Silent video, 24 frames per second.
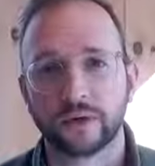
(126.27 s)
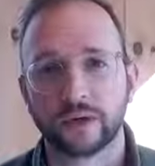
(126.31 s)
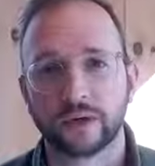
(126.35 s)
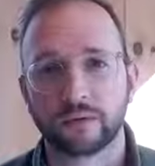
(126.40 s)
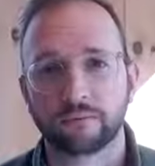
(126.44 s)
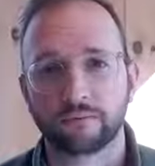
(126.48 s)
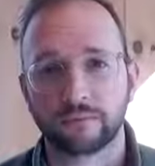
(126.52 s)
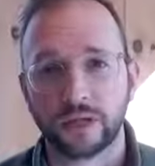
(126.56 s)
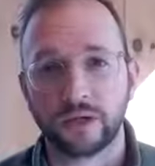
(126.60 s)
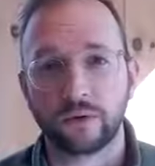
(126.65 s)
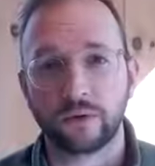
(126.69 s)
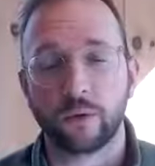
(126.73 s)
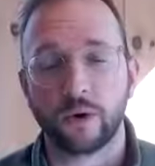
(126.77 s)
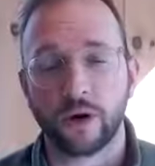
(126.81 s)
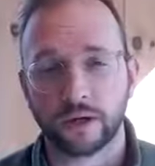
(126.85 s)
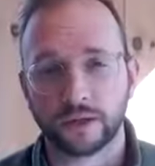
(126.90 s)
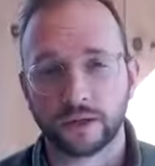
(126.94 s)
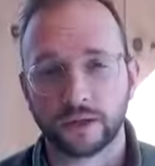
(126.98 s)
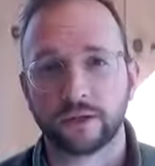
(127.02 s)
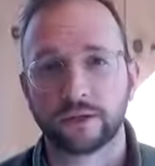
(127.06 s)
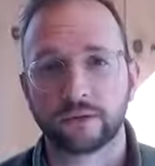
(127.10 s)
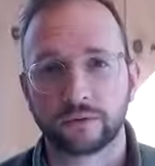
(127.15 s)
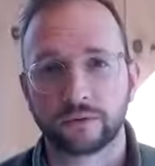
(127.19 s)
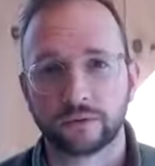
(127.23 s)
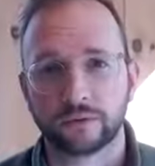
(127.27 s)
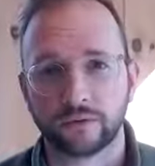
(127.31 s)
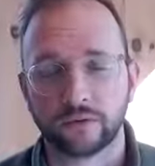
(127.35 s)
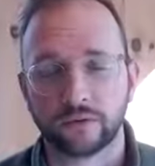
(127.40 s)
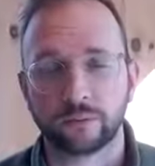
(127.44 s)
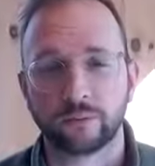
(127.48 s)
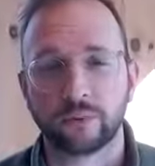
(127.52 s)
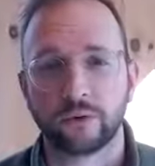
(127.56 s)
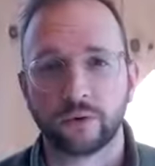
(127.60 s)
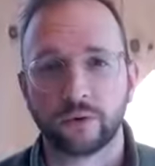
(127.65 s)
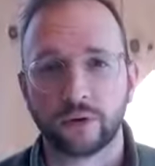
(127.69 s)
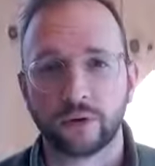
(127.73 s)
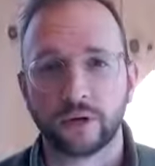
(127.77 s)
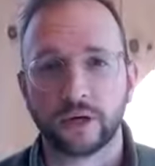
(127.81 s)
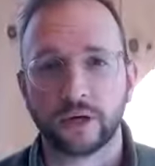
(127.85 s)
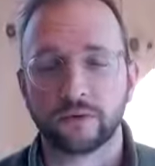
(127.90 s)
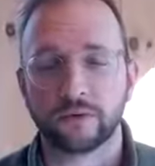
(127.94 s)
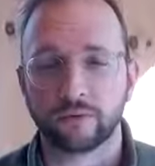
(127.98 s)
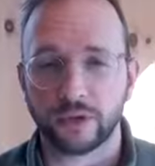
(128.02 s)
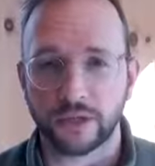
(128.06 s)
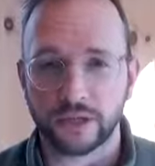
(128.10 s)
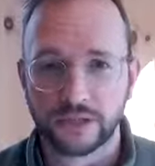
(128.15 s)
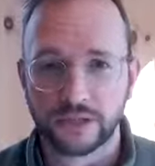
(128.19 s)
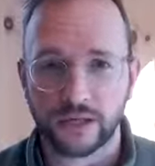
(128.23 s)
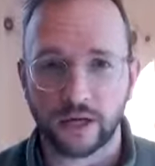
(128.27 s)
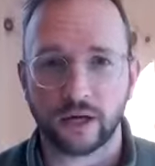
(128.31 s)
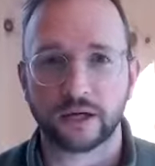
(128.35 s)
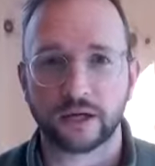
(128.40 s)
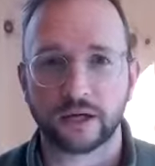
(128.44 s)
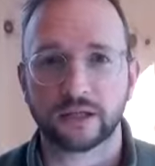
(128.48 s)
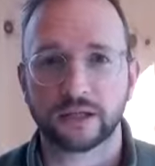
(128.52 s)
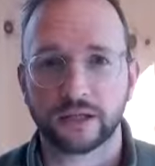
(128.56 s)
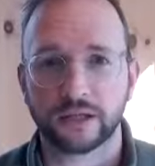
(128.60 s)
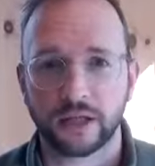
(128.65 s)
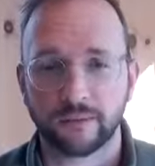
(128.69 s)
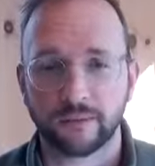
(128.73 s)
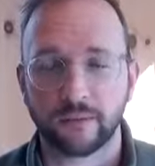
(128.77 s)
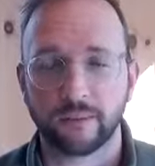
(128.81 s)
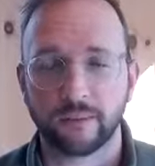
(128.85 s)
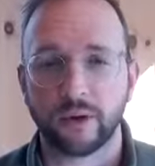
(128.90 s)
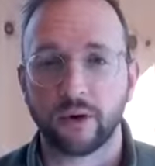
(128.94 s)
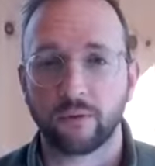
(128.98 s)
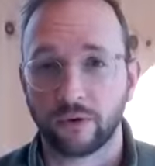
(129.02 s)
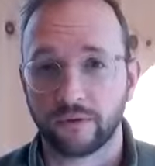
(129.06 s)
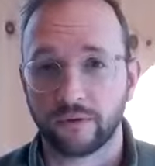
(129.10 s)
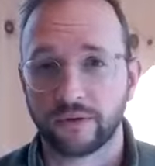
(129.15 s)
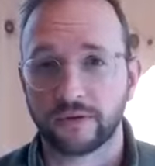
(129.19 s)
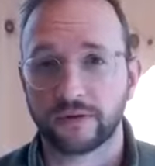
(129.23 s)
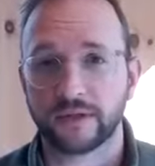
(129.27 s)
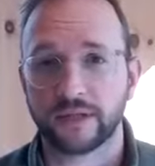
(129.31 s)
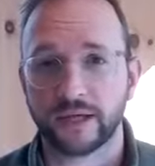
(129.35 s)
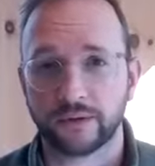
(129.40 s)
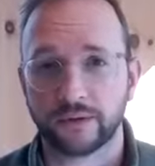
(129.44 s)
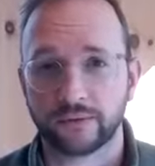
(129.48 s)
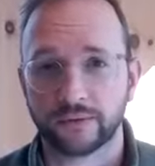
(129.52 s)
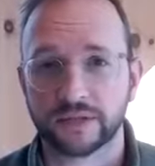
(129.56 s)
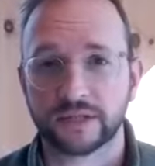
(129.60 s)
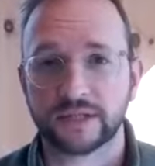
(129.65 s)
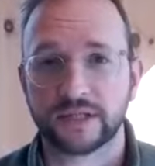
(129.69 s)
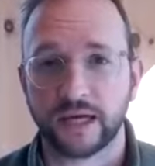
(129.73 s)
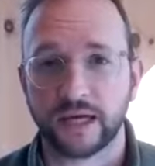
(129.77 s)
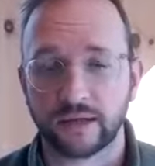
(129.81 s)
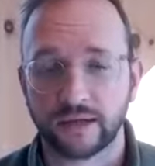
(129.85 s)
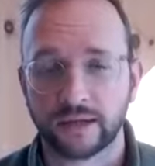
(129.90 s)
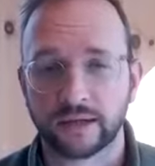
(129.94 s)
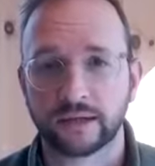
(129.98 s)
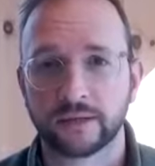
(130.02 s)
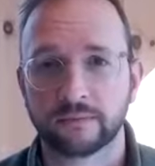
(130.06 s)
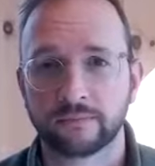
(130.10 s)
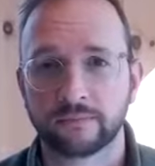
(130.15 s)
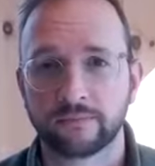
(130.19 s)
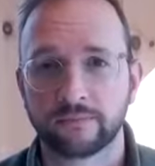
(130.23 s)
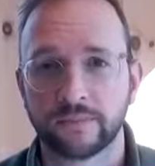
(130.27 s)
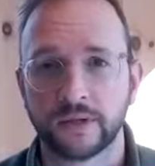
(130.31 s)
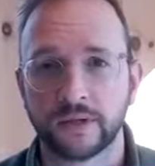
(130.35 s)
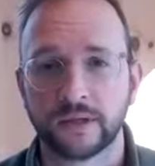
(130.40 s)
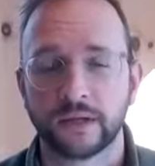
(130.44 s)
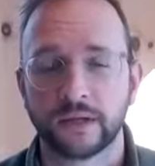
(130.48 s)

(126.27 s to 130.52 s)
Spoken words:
me walking through the report and really talking to them about what the data was telling them.